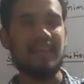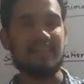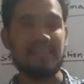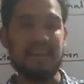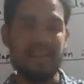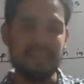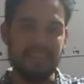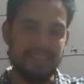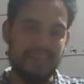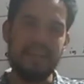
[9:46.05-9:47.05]

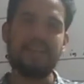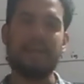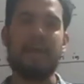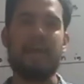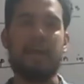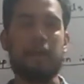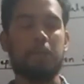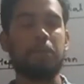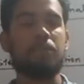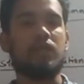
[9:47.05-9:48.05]
inject a
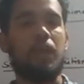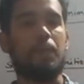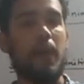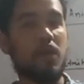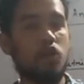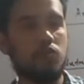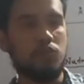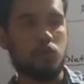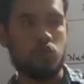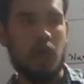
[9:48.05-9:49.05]
venom to
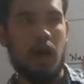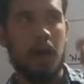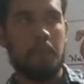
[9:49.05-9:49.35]
the